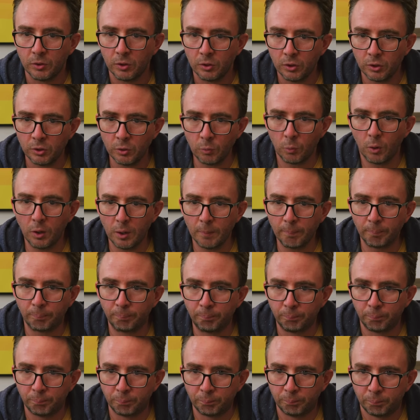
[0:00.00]
you weren't
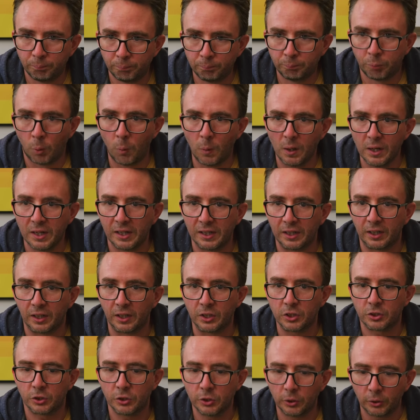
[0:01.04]
born here,
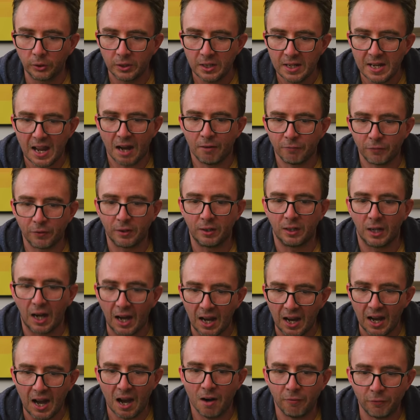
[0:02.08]
so you'll never,
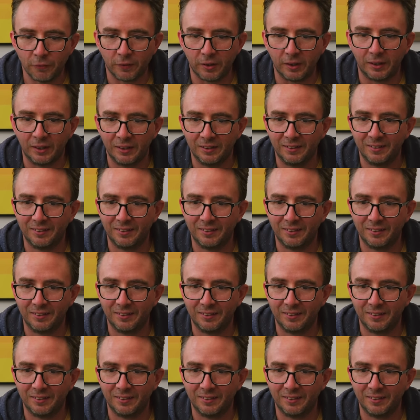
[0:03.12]
ever.